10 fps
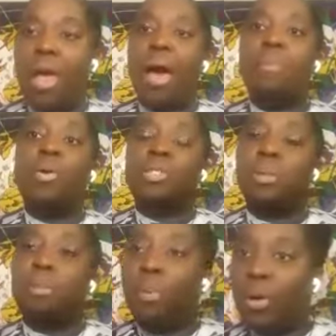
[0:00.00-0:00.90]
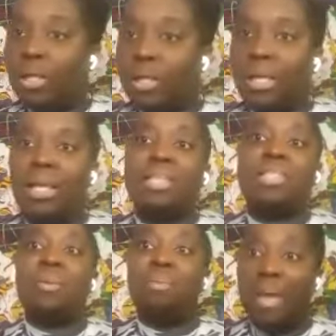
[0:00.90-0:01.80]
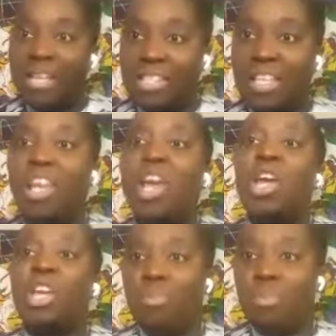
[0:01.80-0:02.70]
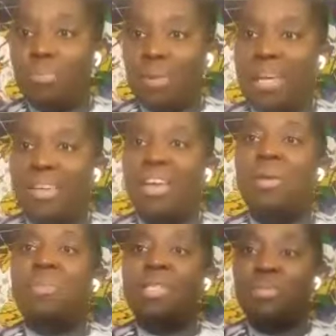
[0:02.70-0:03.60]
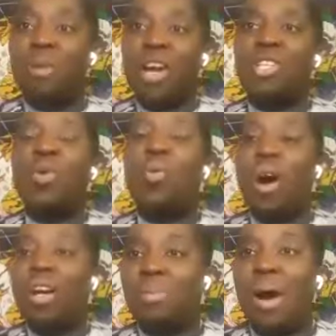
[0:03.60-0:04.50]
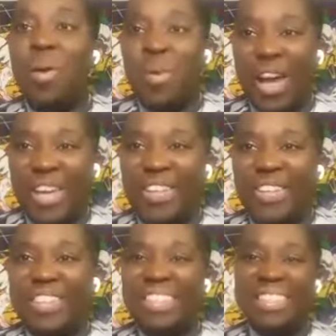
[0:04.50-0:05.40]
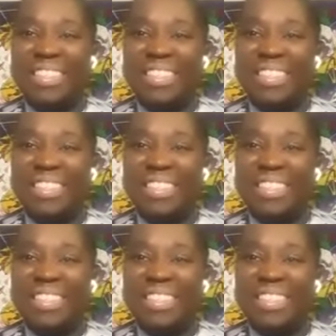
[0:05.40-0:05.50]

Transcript: And most importantly, he's an amazing human being. Mr. Marshall, welcome. How are you?